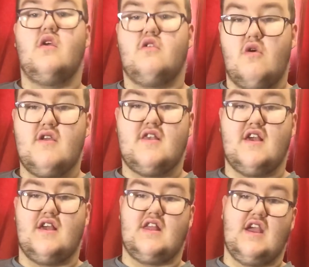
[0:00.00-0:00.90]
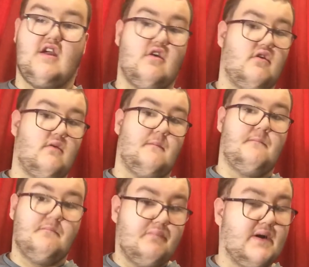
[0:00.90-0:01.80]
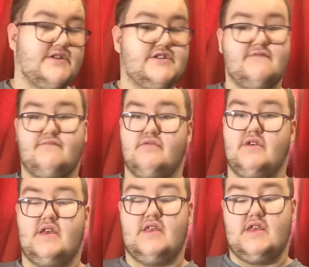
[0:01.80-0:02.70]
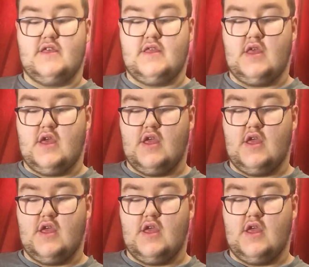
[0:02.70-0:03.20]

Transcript: So he's gonna take her a bunch of places.